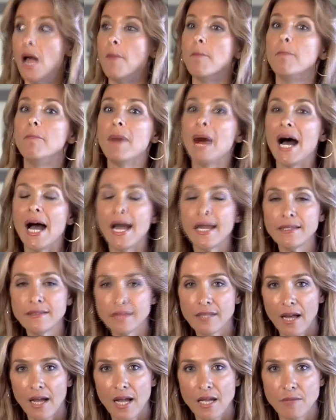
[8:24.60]
my
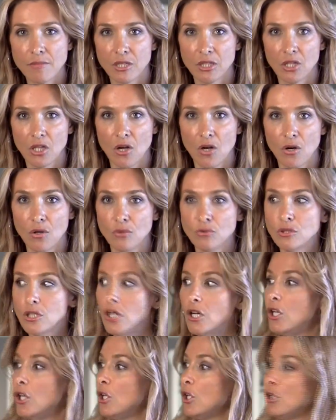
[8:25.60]
time
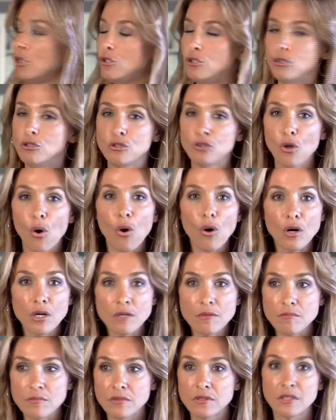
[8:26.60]
alone,
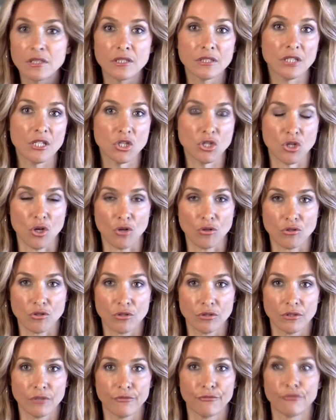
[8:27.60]
your dirty socks
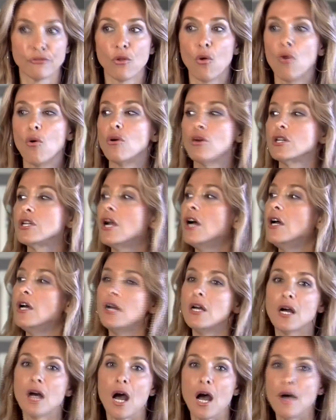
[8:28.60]
on the floor,
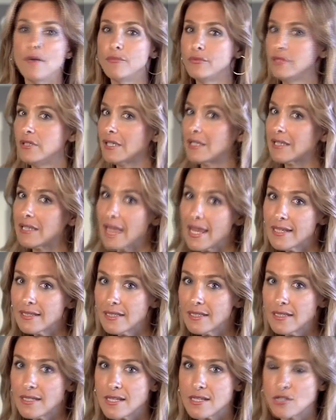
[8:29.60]
the
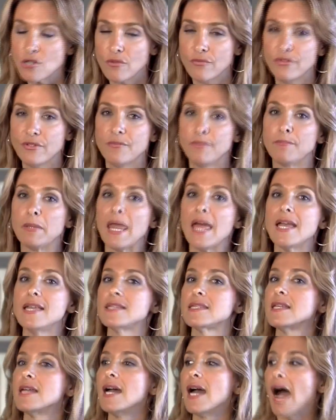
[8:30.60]
cleanliness of the
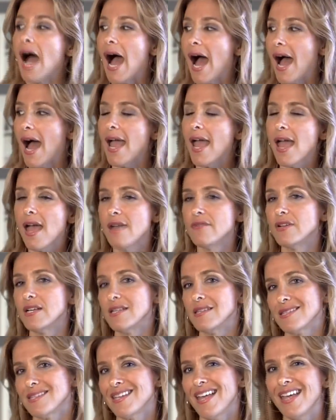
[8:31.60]
place. I have,
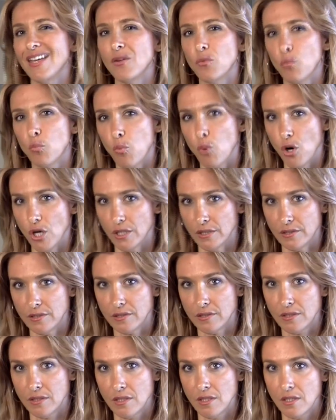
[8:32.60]
and say
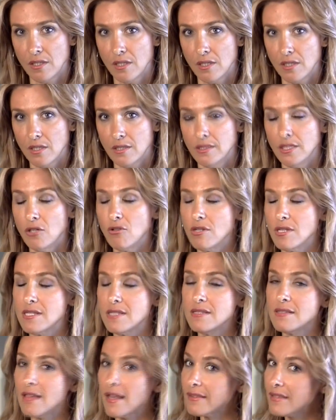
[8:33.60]
what? There is
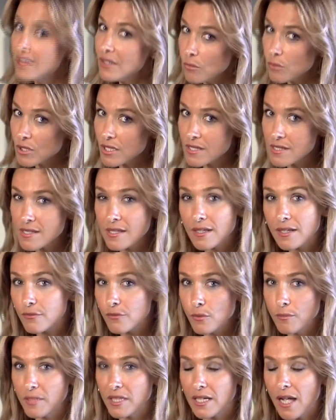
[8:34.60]
nothing worse than a
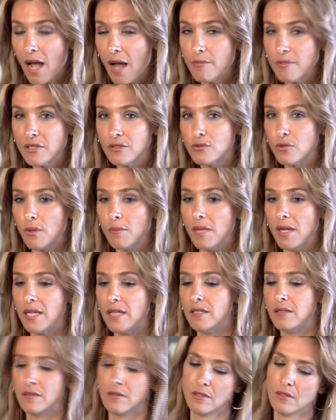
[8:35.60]
woman coming to a
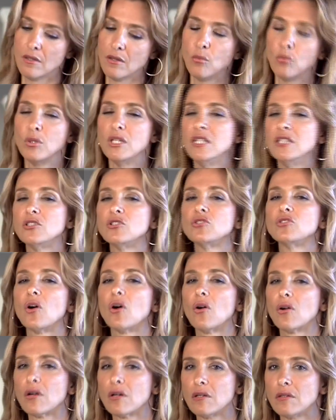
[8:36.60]
man, we need to
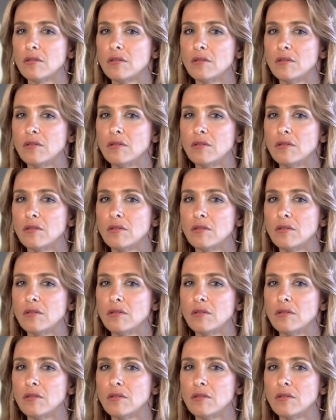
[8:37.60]
talk.